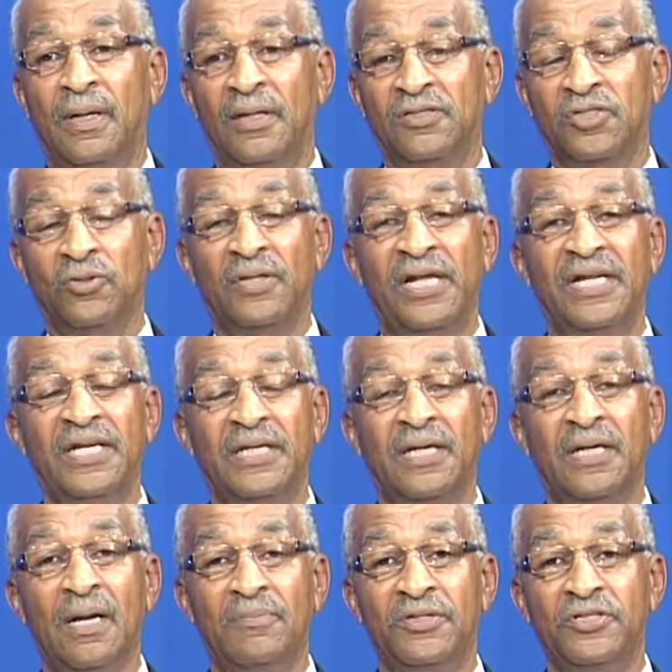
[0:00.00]
so that he could
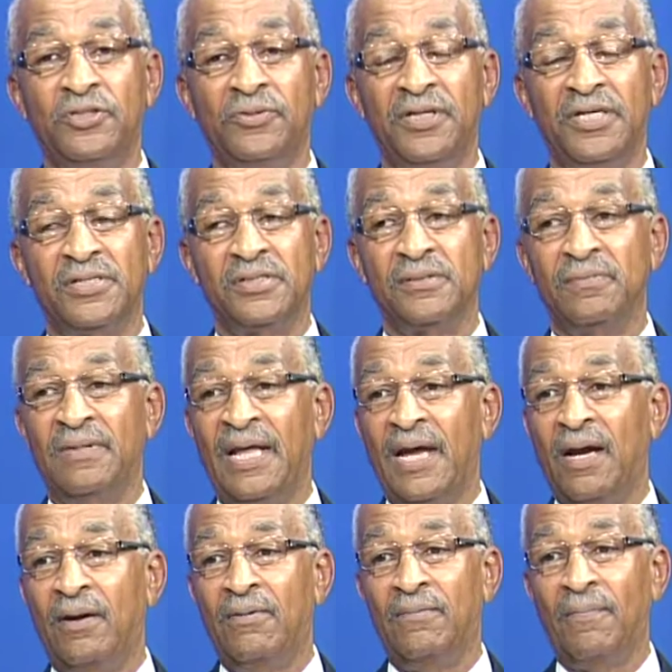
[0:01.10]
come and do this.
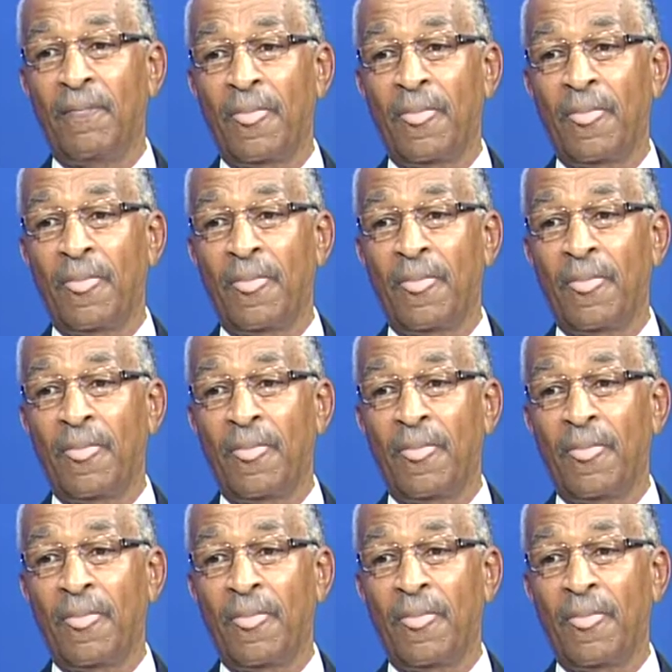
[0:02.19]
Now,